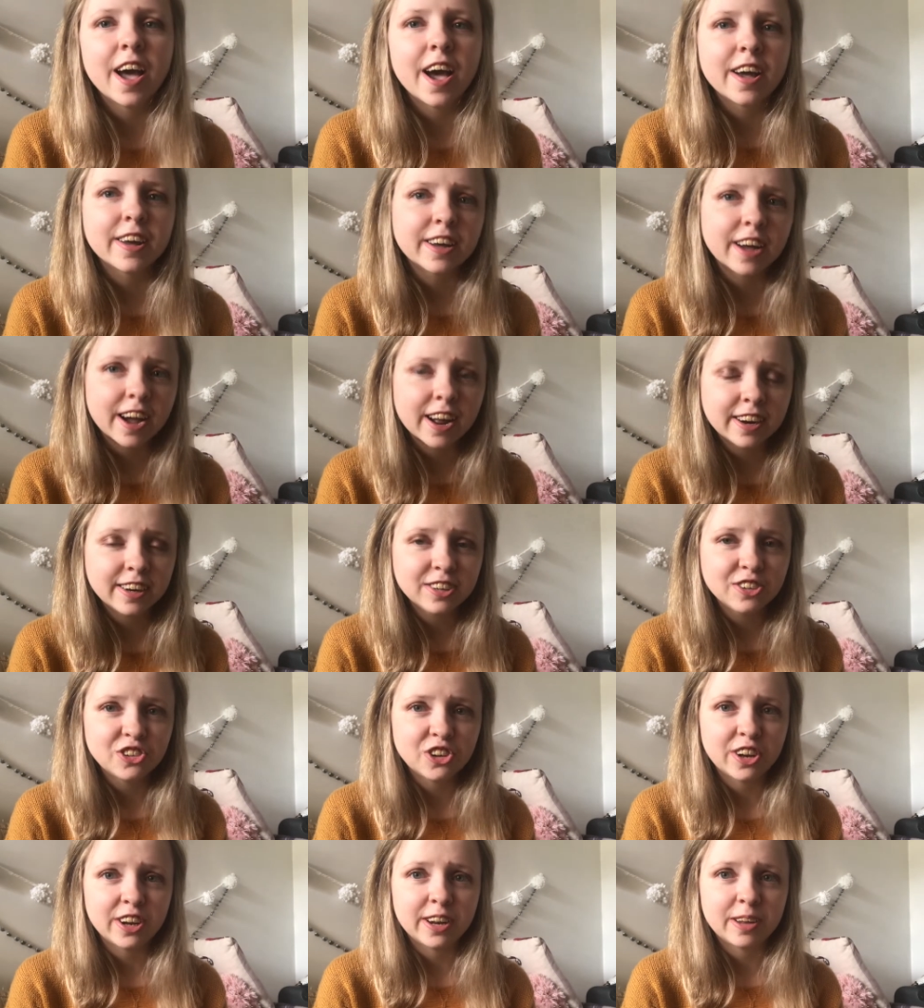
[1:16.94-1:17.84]
Kind of
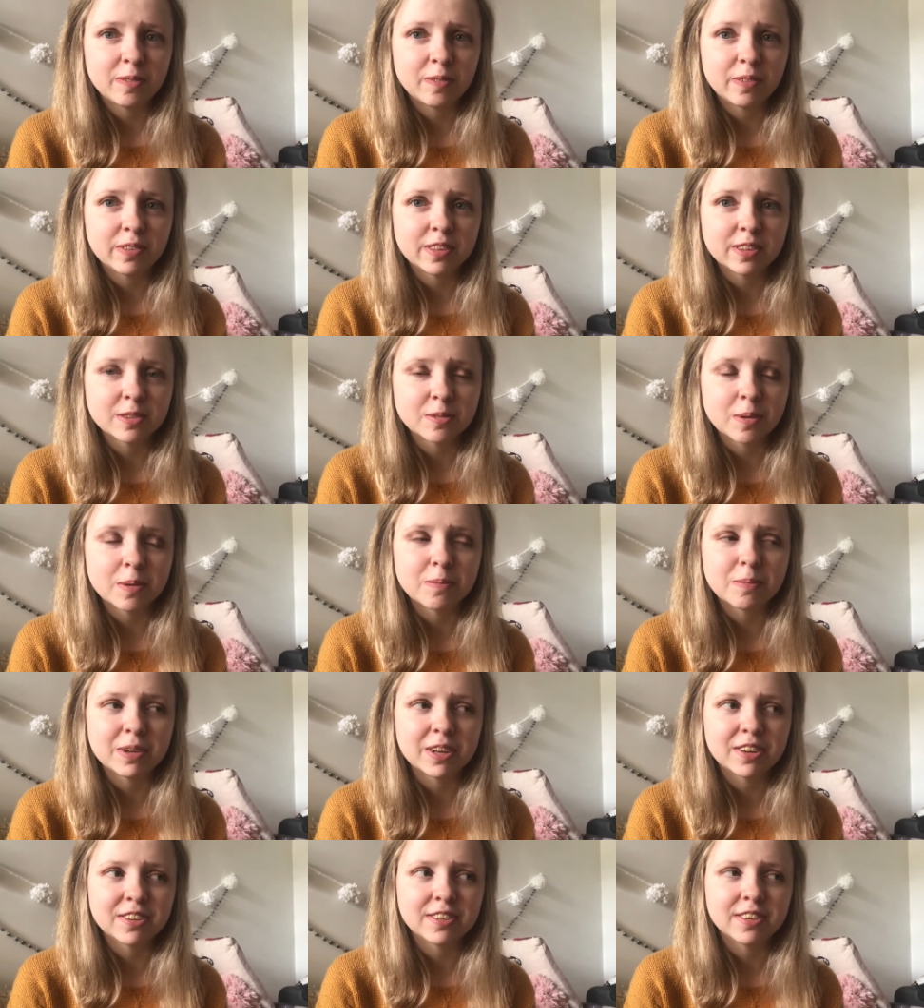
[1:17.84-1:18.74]
cheating with this one
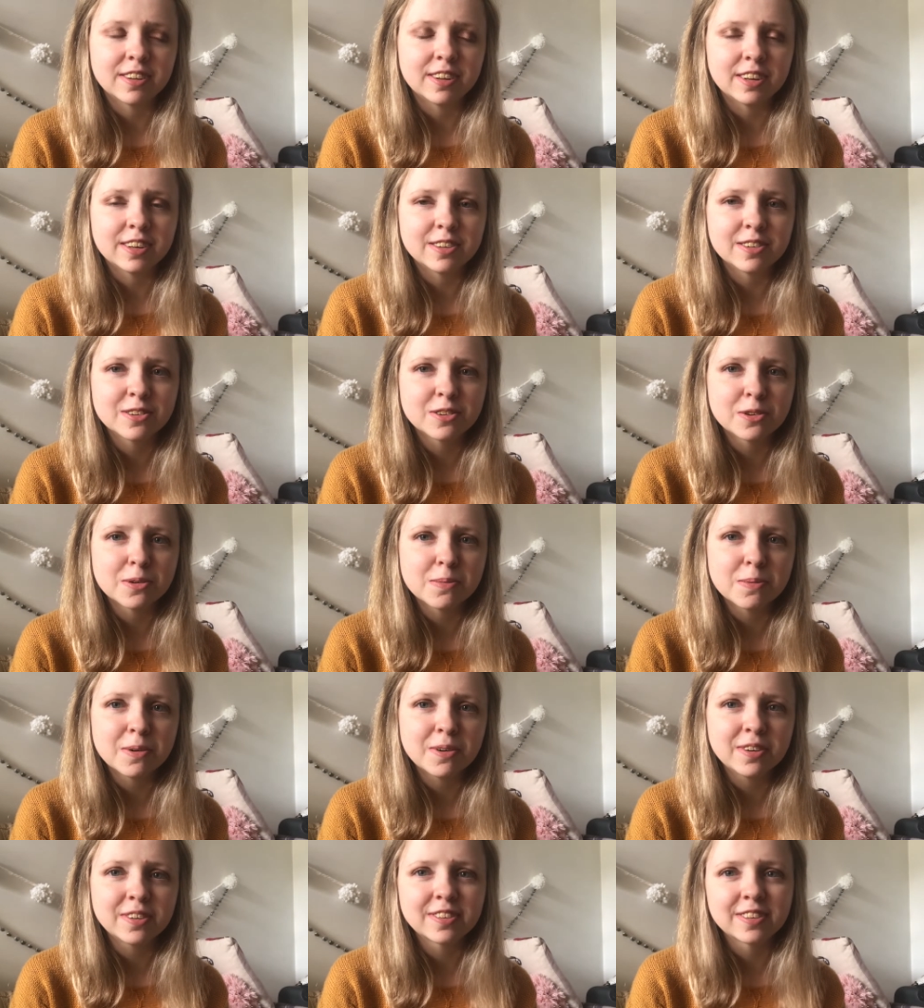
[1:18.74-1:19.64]
because it is 2
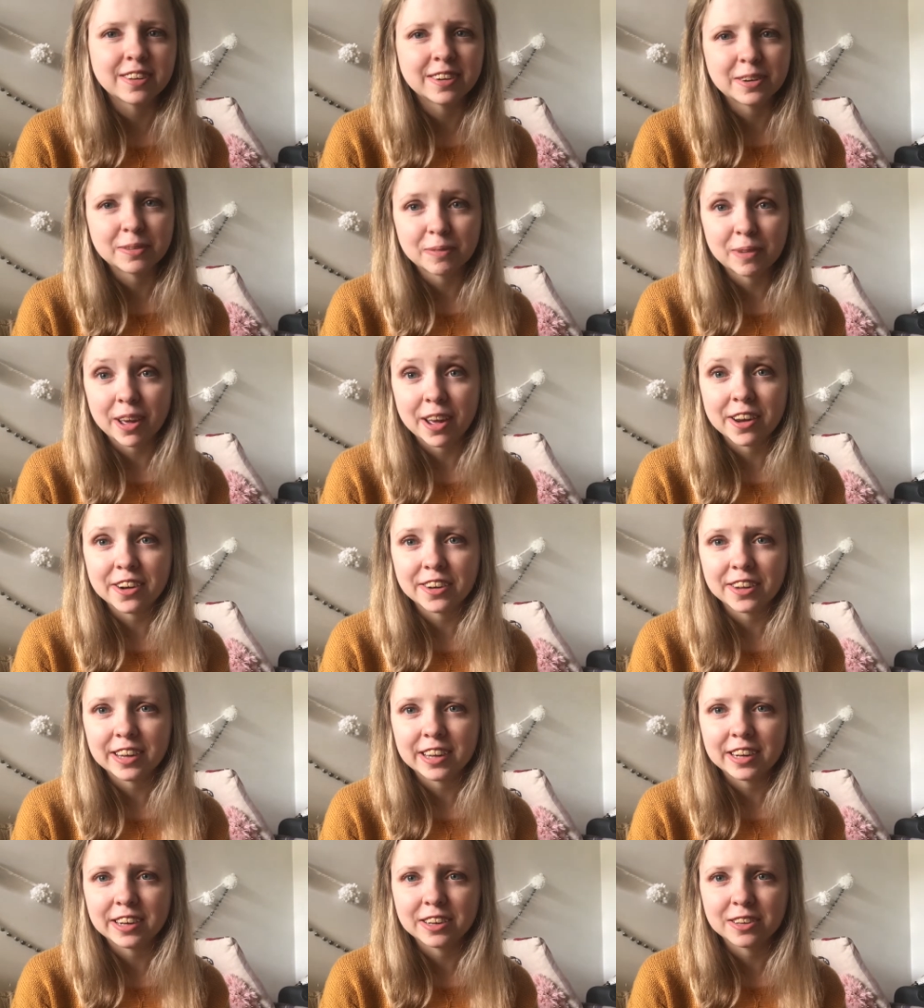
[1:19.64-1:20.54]
books and I'm
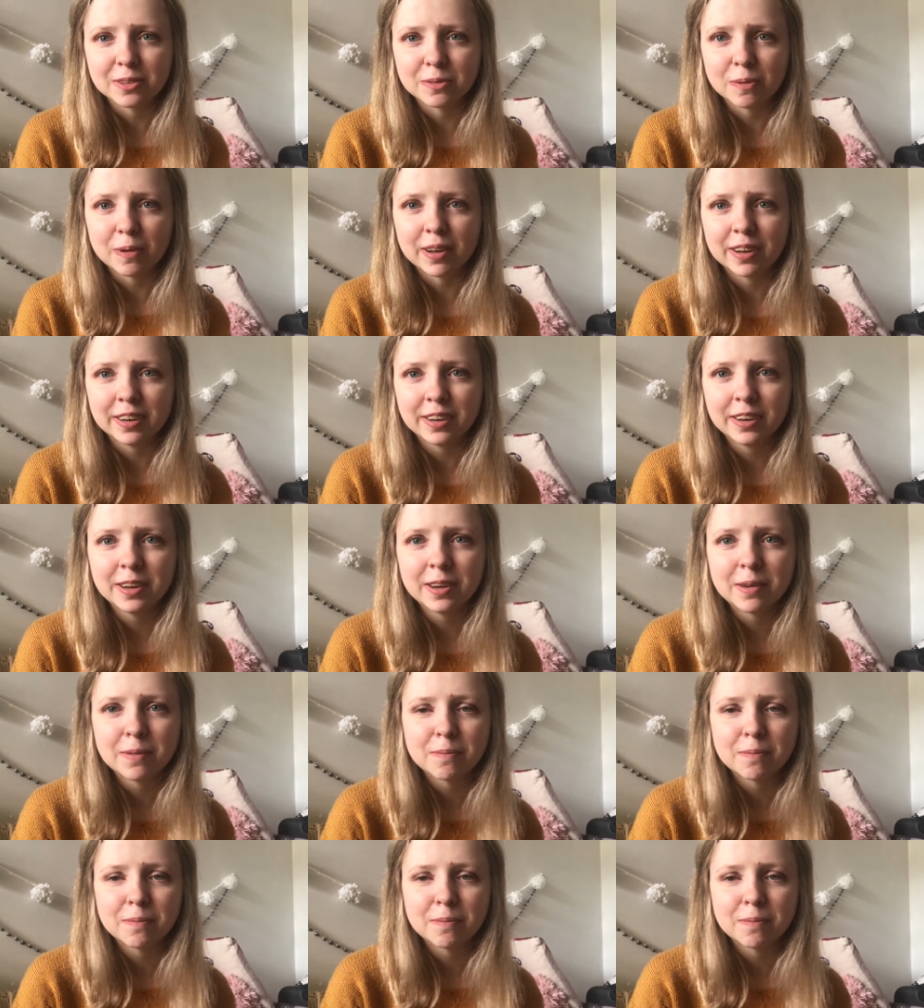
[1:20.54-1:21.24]
counting it as 1,